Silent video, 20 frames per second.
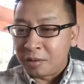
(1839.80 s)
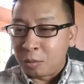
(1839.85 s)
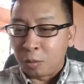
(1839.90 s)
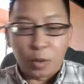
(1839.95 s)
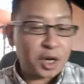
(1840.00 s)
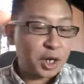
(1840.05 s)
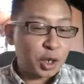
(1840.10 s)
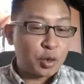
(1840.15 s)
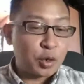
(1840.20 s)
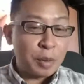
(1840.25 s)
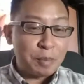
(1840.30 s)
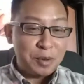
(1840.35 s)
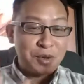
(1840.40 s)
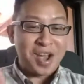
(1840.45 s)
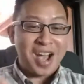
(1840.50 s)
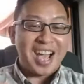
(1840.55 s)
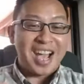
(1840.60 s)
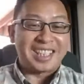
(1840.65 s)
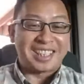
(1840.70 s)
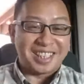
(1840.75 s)
We're going to equip you
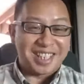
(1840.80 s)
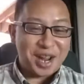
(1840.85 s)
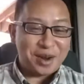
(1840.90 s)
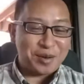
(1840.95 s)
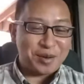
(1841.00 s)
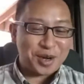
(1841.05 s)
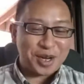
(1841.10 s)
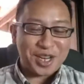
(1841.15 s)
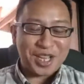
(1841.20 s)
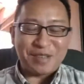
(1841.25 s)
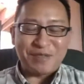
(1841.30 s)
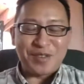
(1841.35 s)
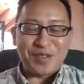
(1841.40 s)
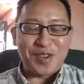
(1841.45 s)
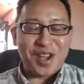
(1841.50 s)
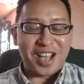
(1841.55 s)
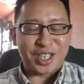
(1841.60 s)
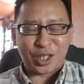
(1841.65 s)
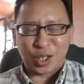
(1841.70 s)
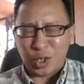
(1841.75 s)
guys today. We're going to give you
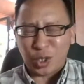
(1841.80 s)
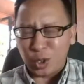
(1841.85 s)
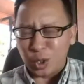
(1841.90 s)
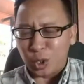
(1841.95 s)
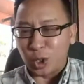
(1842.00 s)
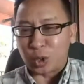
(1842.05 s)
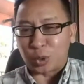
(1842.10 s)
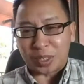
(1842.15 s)
guys tools.